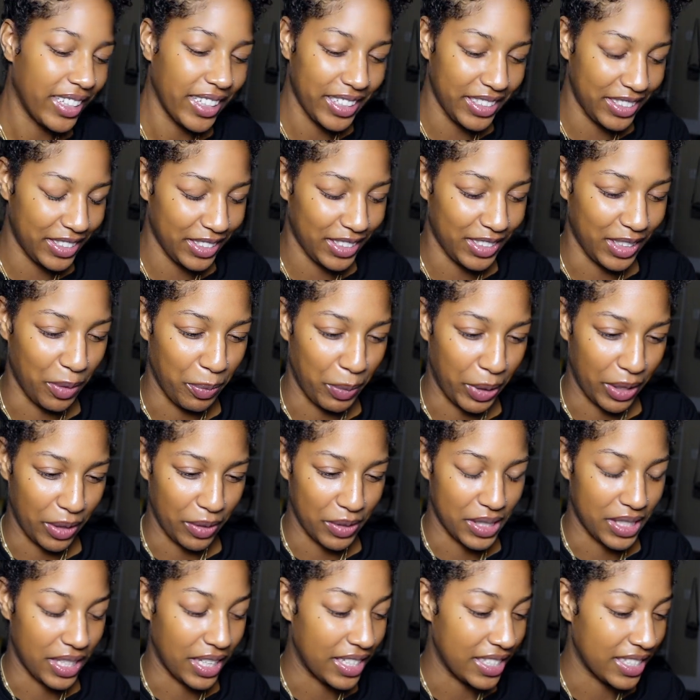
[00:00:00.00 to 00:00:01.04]
It just don't make no
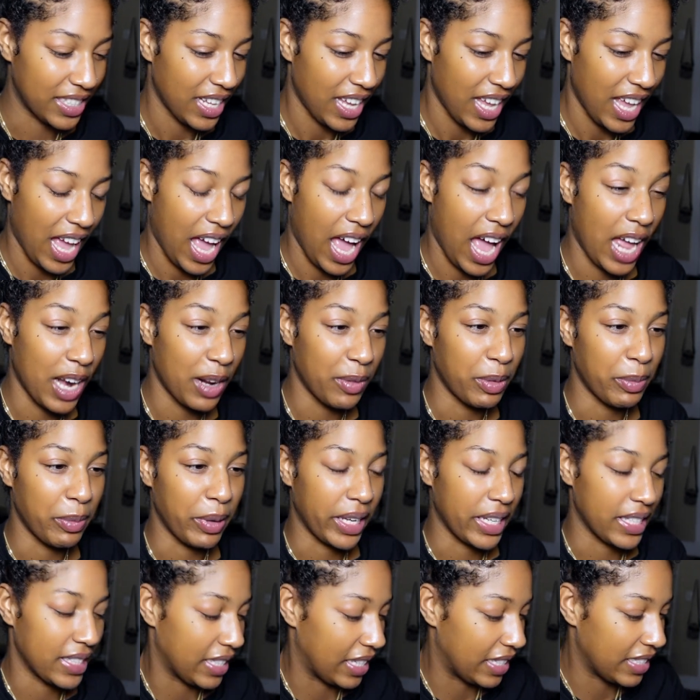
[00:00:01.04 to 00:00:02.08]
sense. I don't be
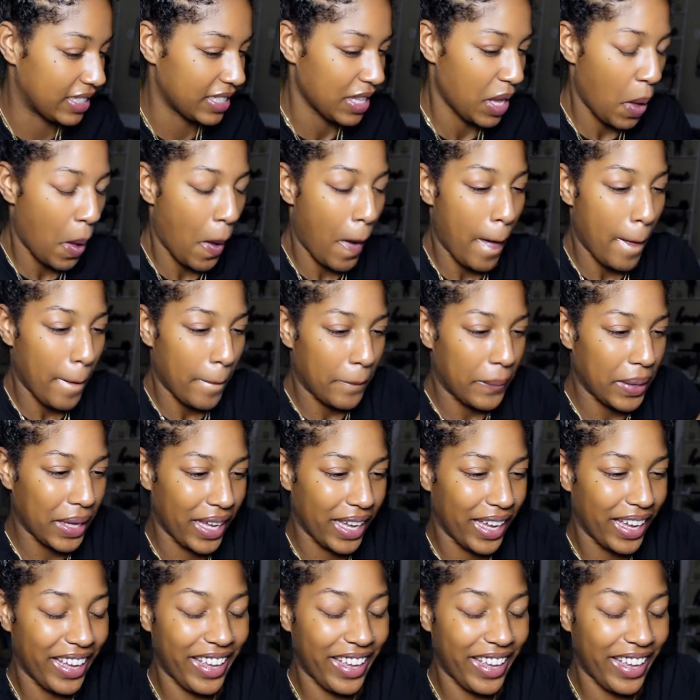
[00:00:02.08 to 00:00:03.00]
making sense. But